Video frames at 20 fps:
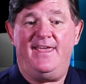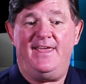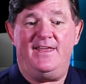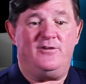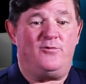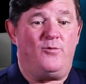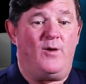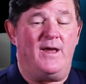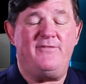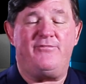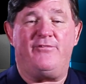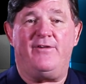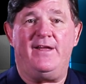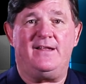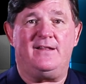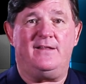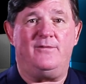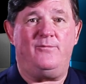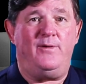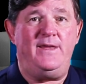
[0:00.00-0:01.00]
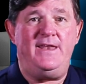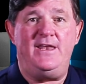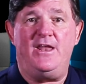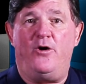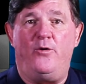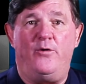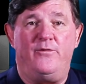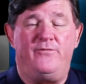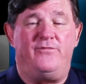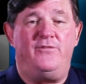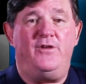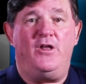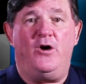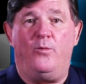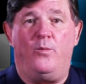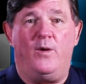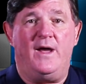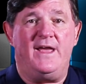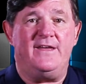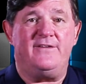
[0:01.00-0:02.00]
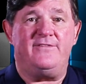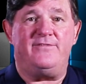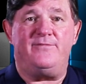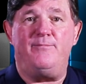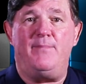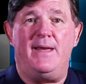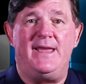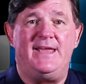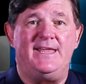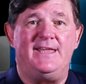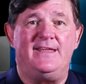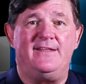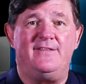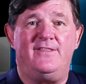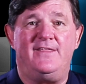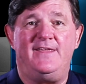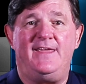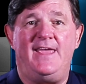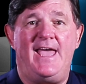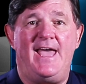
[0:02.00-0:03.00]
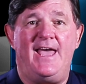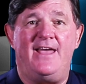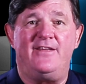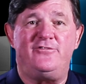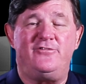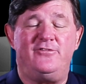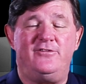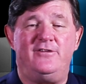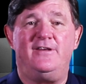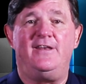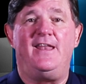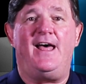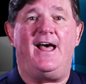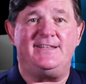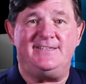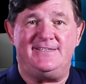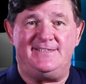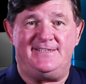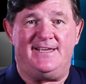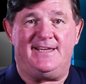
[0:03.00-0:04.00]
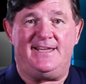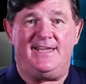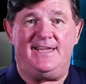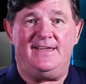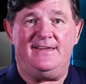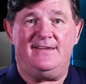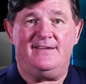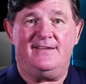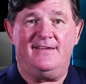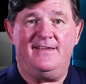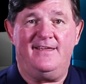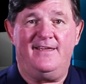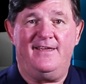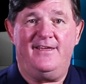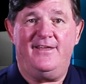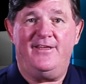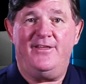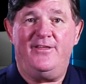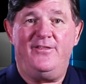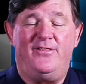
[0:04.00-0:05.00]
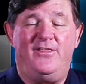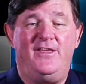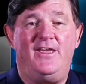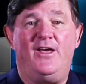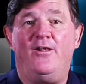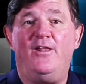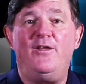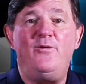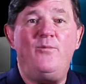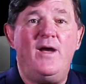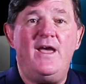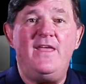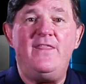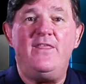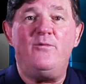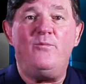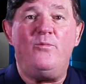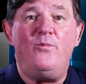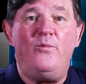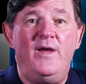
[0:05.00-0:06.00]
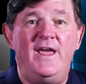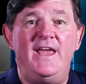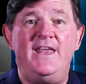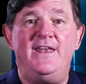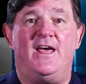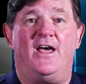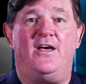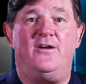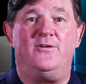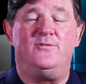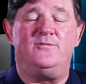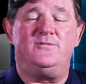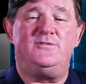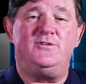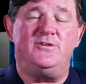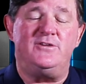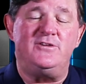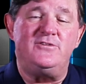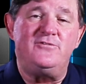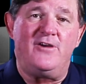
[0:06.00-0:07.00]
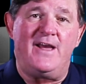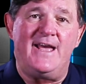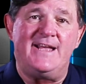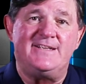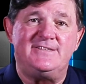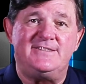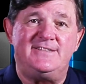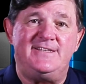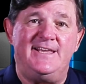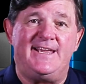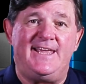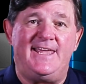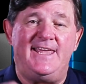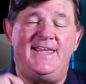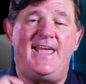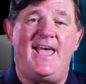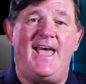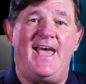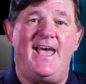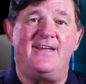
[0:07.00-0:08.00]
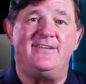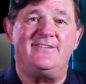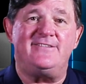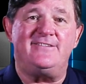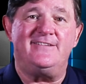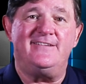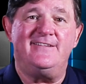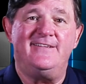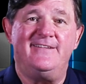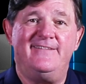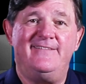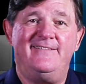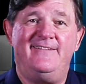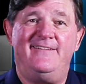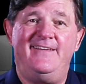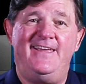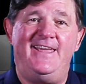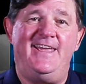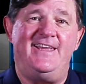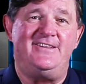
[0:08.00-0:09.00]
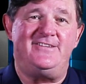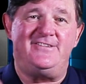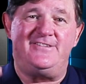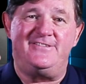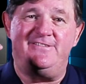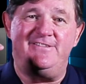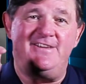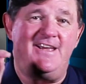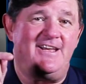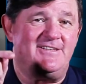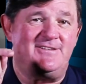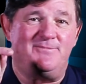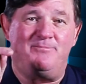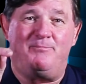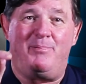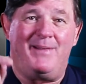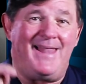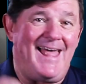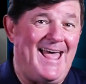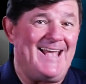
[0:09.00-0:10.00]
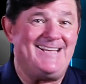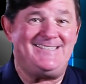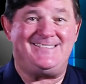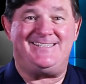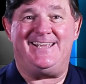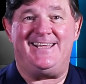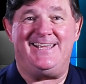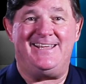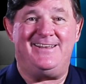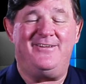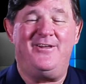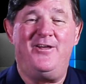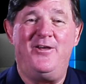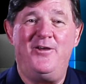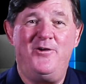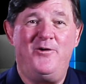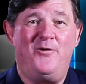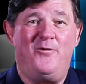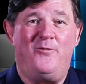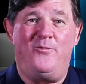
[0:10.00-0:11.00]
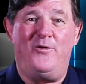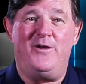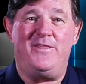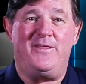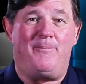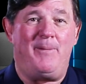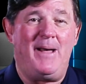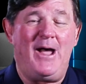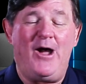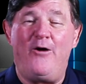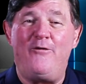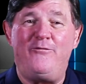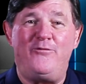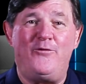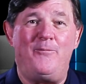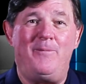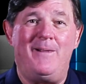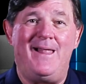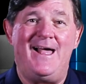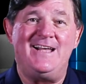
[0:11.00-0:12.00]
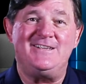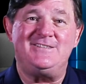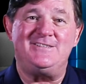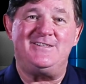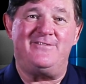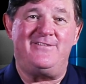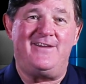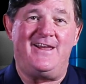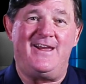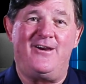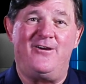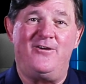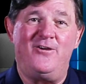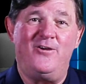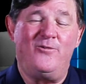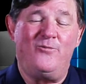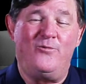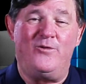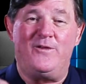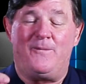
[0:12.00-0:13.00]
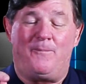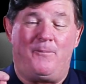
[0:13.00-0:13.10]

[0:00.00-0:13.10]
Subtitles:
And quite frankly, we know of no way of making the ash not sticky. The only way that we know to address sticky ash is just blasting it with a powerful blast of air with a